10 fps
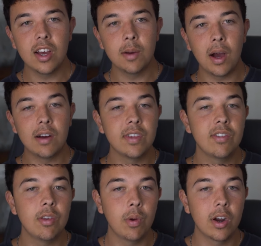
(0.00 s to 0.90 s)

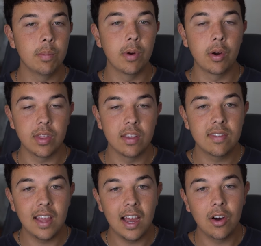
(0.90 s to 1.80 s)
obviously we already broke this
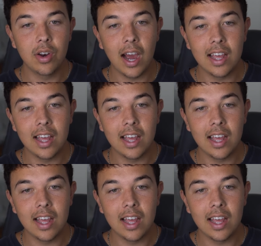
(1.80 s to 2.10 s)
down.